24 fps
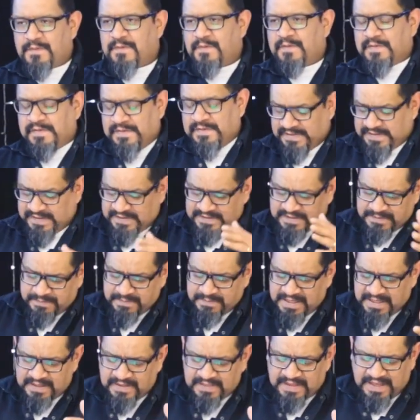Does this
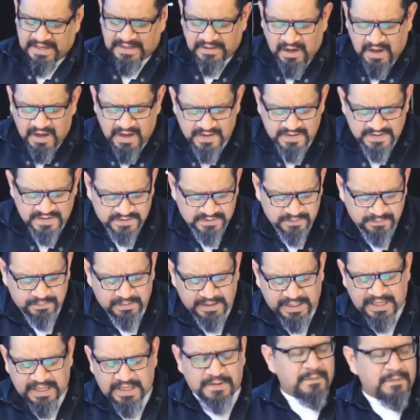mean that God is to
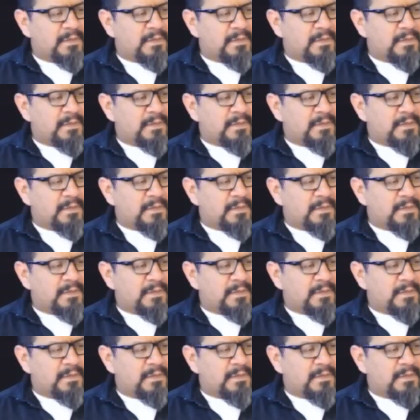blame,